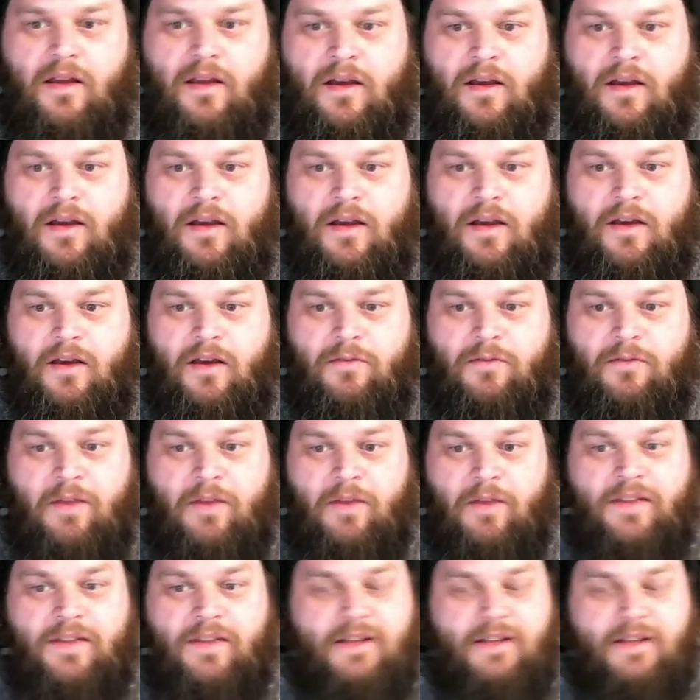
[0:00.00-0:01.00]
rate that it's
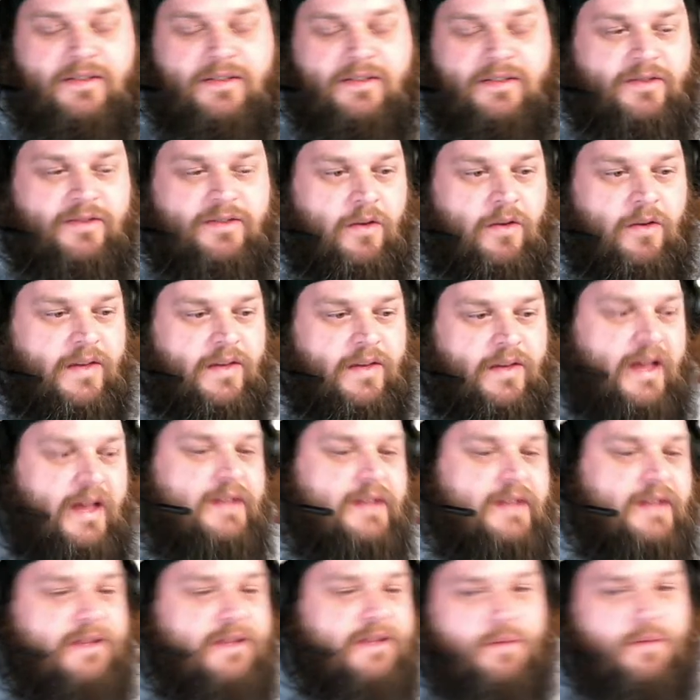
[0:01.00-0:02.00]
dissolving at is
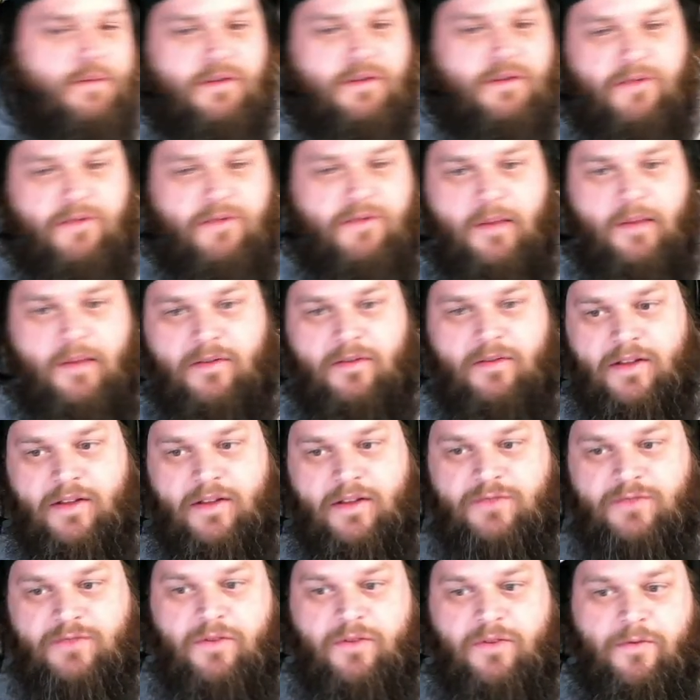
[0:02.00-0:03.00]
equal to the rate that it's
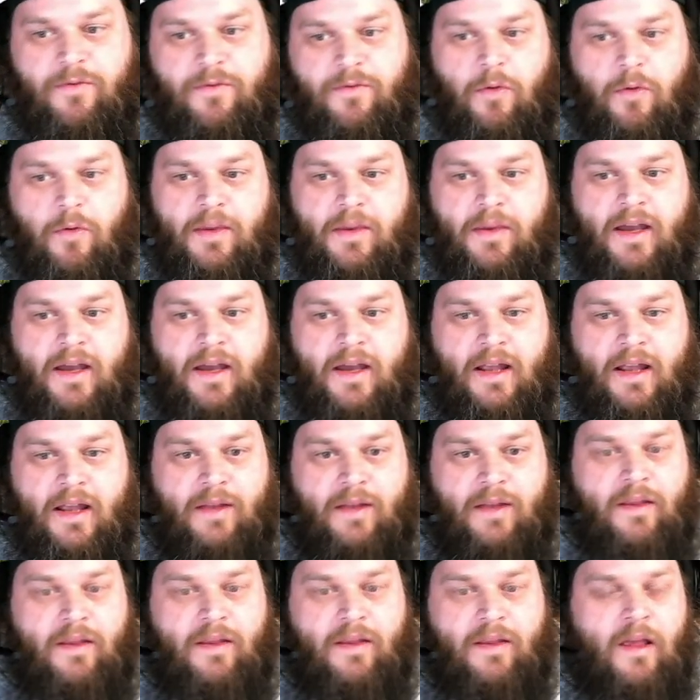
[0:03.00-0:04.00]
reforming at, and
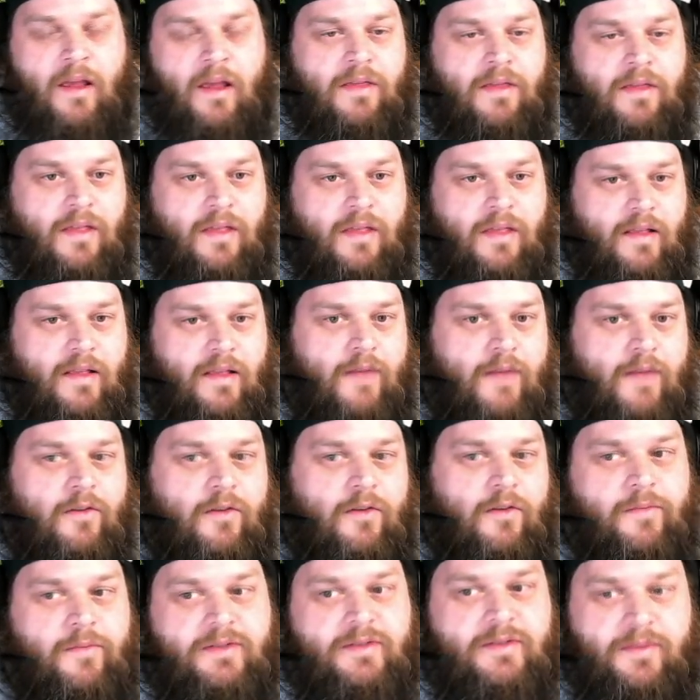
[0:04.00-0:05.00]
the level of
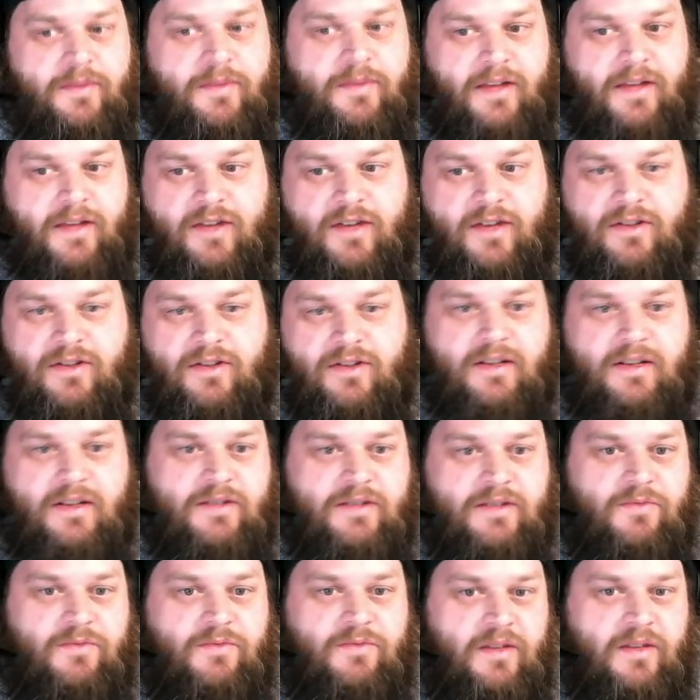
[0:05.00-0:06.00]
precipitation doesn't
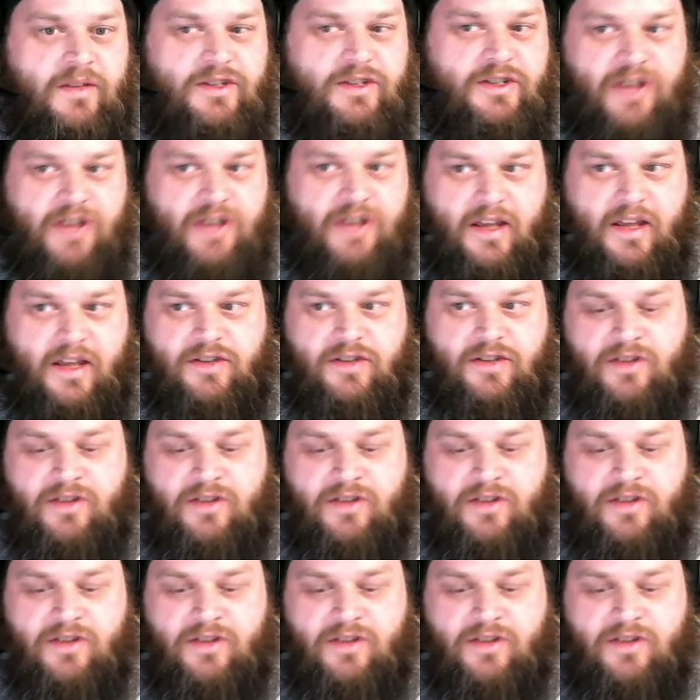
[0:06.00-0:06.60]
really change.